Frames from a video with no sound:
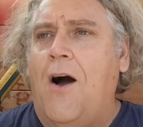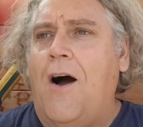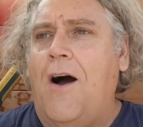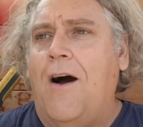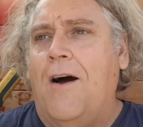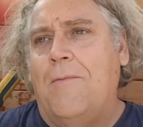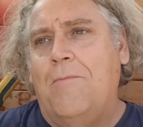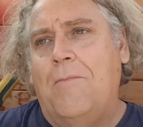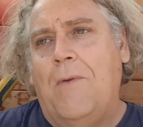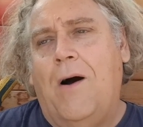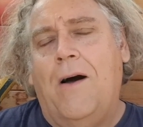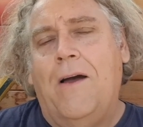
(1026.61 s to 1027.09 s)

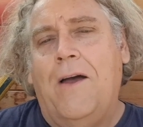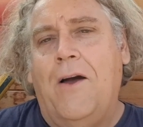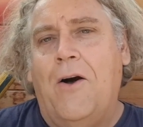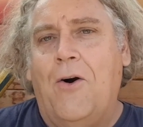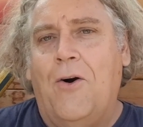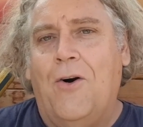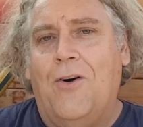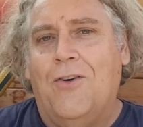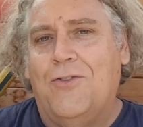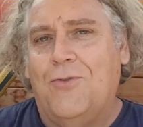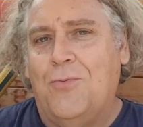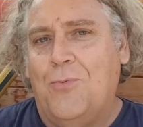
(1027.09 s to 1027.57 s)
I might
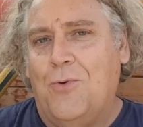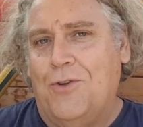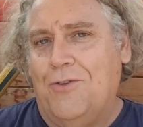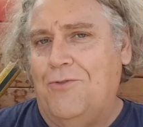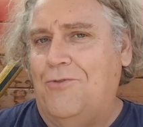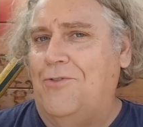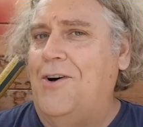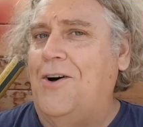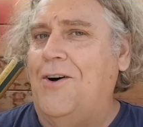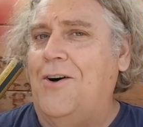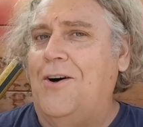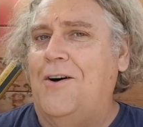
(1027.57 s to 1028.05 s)
ask one
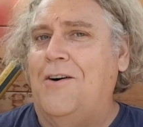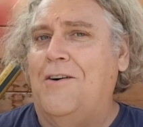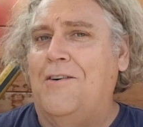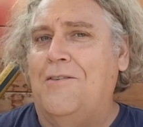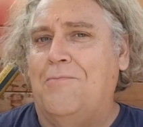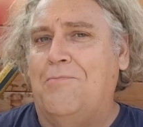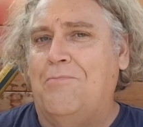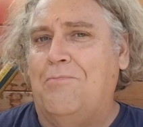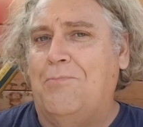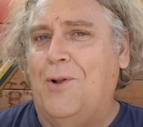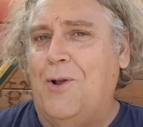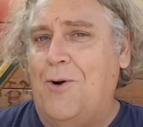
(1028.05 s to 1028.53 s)
of
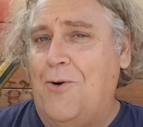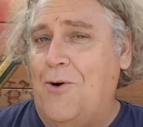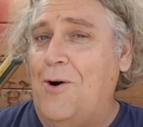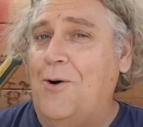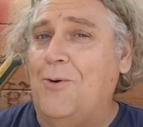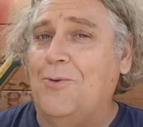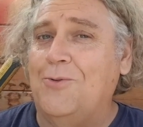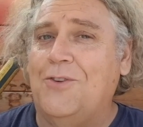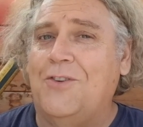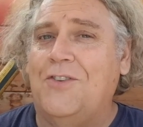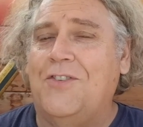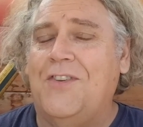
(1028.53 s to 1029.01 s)
our plot
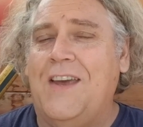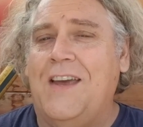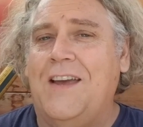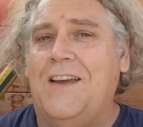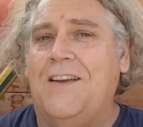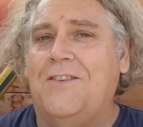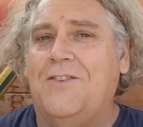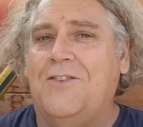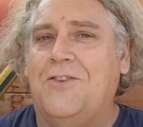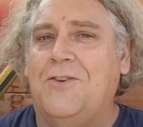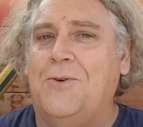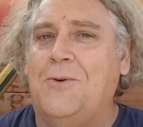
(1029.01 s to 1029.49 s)
holders
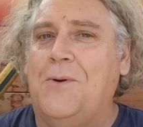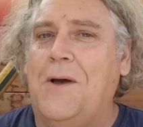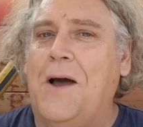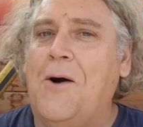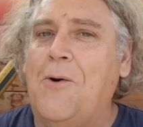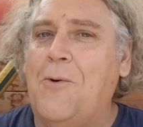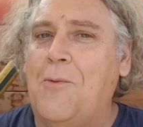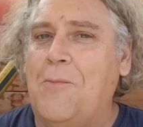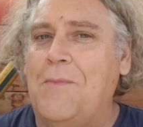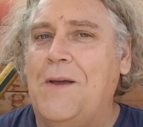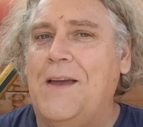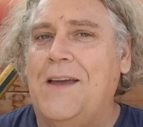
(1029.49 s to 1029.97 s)
here to
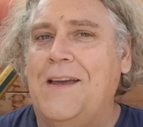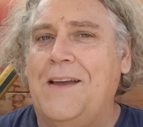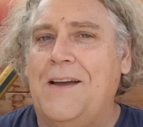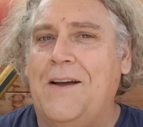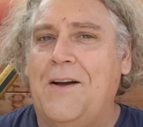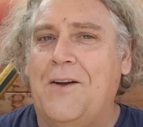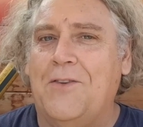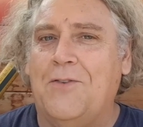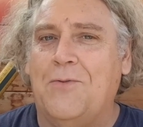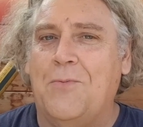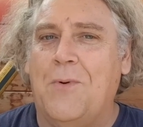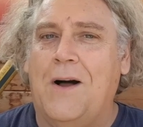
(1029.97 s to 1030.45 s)
help
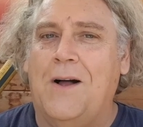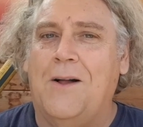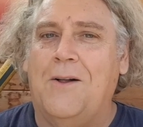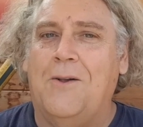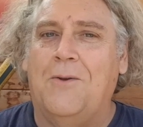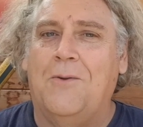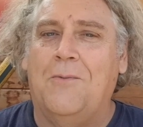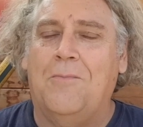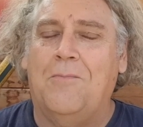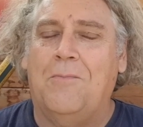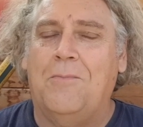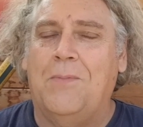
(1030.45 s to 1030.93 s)
me as
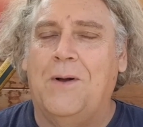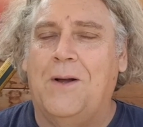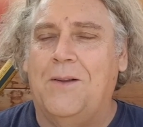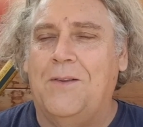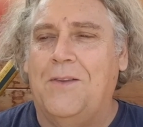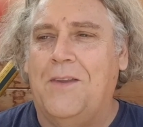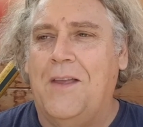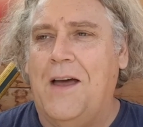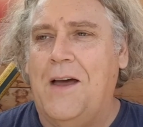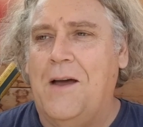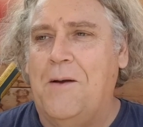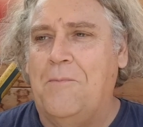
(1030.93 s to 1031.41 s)
well,
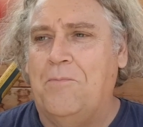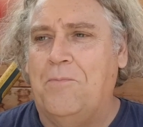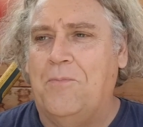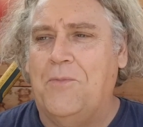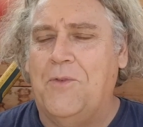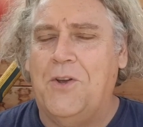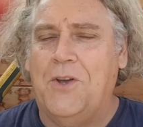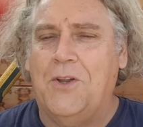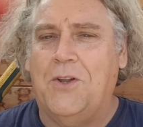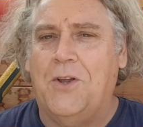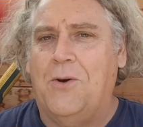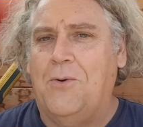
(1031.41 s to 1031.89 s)
but
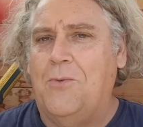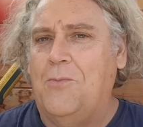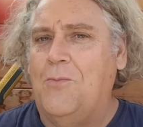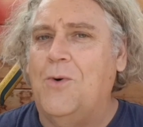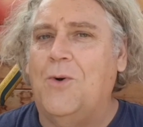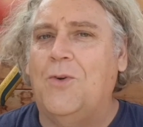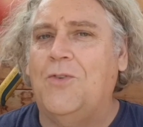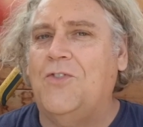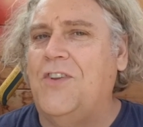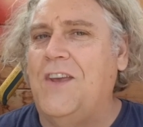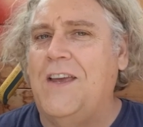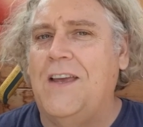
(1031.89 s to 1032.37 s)

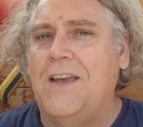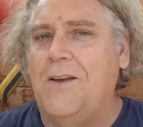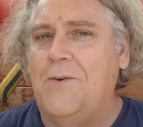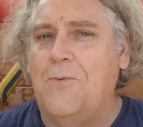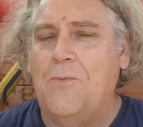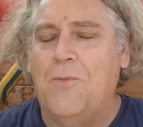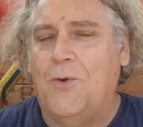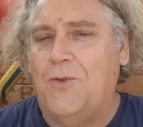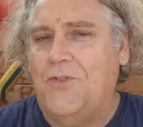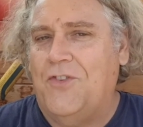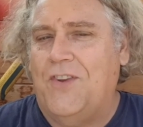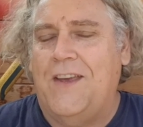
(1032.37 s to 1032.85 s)
we'll see
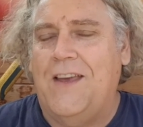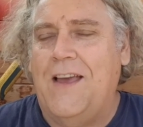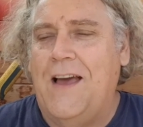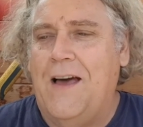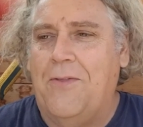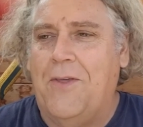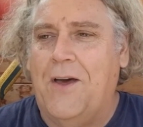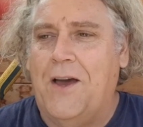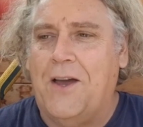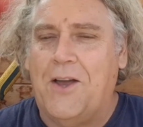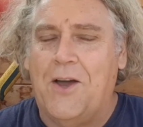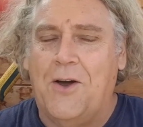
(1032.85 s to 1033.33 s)

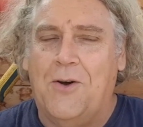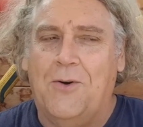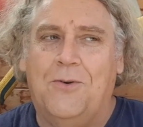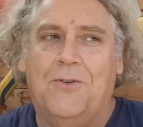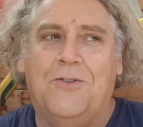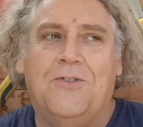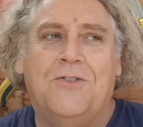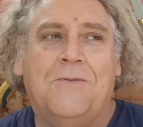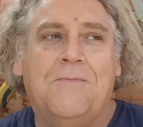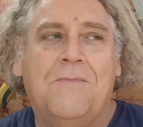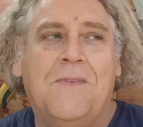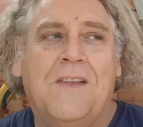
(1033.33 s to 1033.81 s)
how that
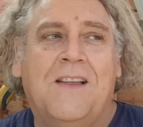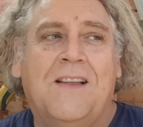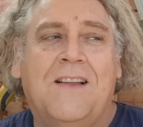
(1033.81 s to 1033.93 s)
goes.